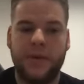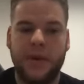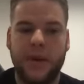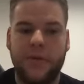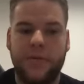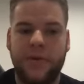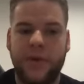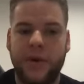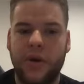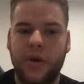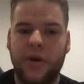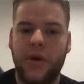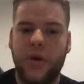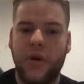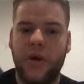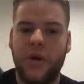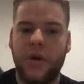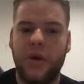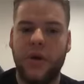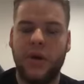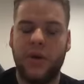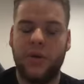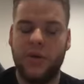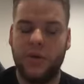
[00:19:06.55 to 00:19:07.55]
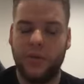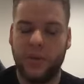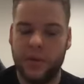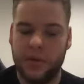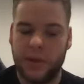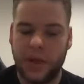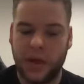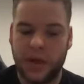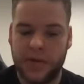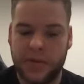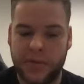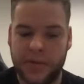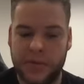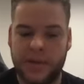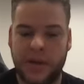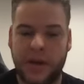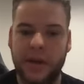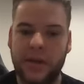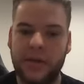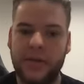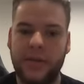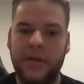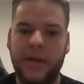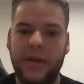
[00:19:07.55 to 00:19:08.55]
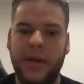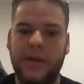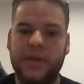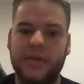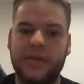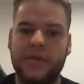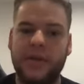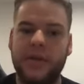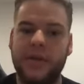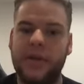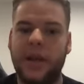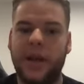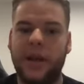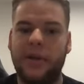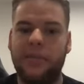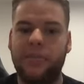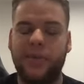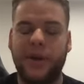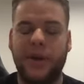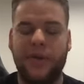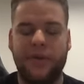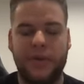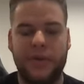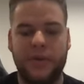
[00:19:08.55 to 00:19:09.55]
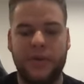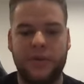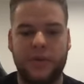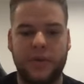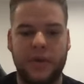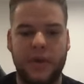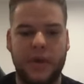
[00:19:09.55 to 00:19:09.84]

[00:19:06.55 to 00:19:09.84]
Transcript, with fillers: If you go on the World Archery site, you can see like previous